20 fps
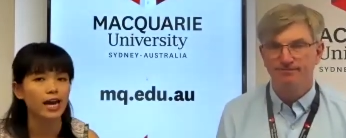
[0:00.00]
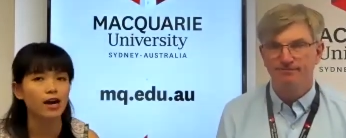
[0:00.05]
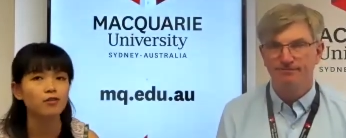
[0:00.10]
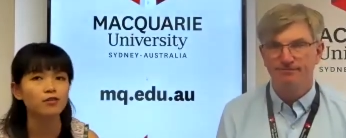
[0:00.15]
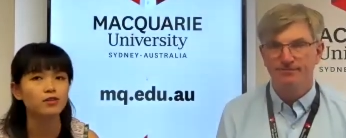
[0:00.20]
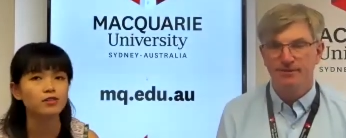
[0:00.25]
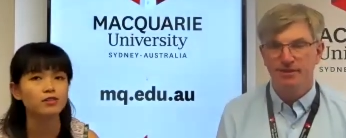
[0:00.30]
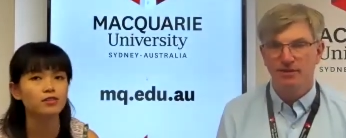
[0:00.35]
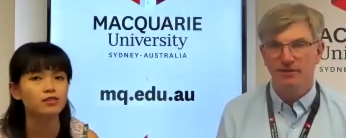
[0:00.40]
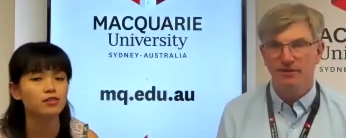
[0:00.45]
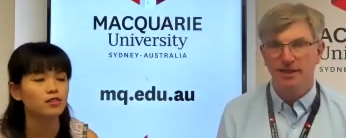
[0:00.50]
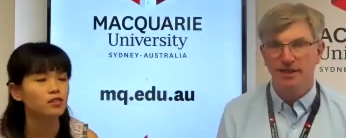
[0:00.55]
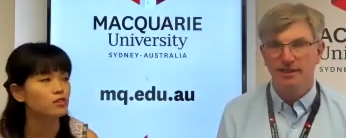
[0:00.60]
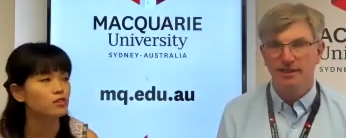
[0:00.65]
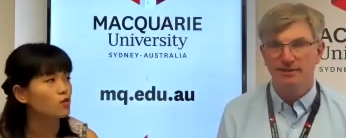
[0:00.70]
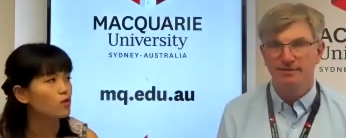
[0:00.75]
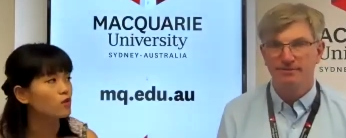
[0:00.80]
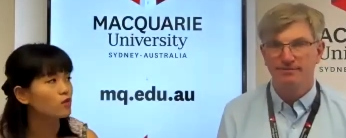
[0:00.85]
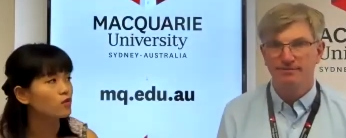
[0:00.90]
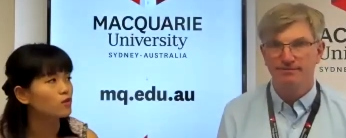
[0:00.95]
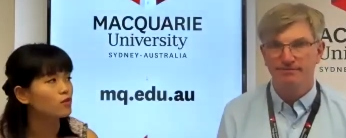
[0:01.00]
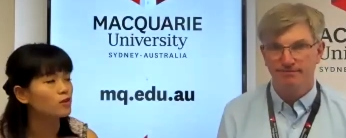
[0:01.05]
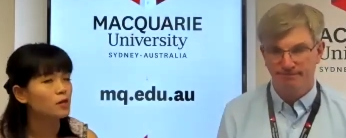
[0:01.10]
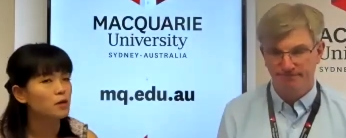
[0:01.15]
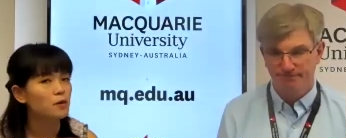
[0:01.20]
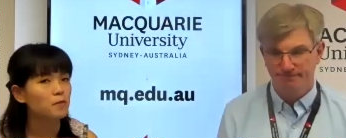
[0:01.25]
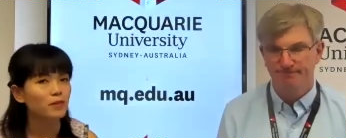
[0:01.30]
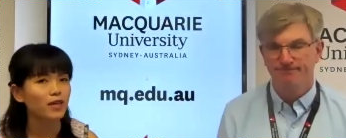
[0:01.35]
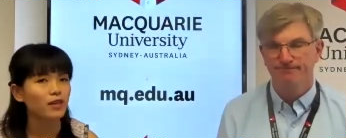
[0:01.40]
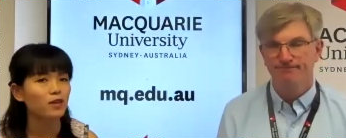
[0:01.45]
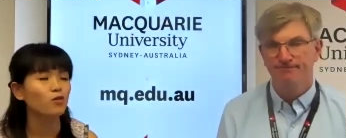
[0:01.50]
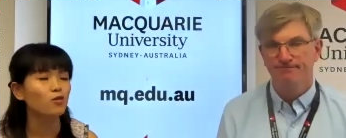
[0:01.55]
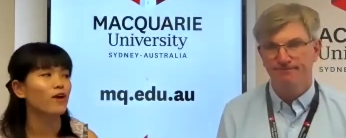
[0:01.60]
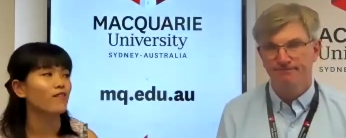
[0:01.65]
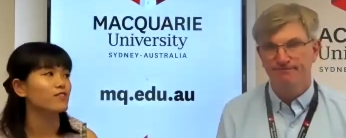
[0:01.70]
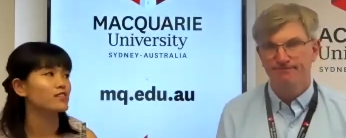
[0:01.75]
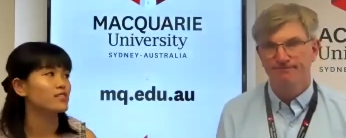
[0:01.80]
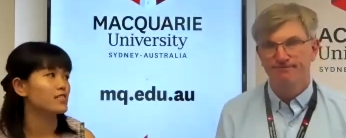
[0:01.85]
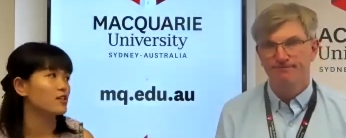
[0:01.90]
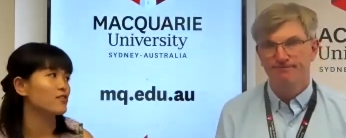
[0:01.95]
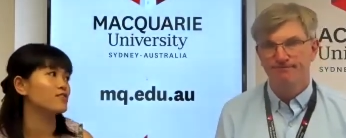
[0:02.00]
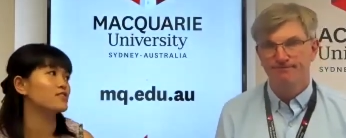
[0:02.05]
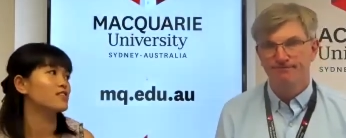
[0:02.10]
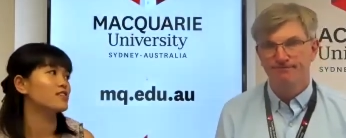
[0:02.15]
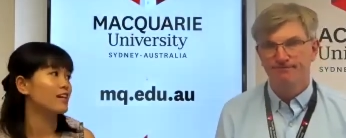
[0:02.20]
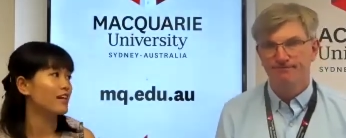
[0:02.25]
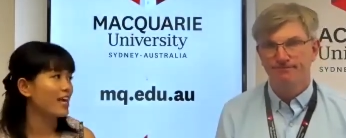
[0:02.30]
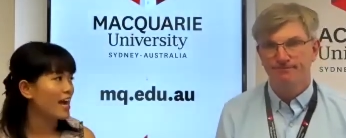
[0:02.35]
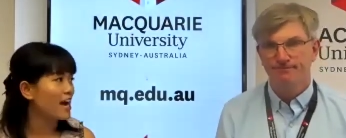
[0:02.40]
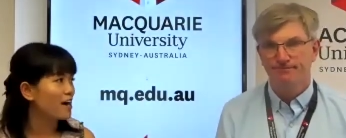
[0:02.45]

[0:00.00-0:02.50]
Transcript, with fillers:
Speaker 1: hours, correct, in total. Then you have self-study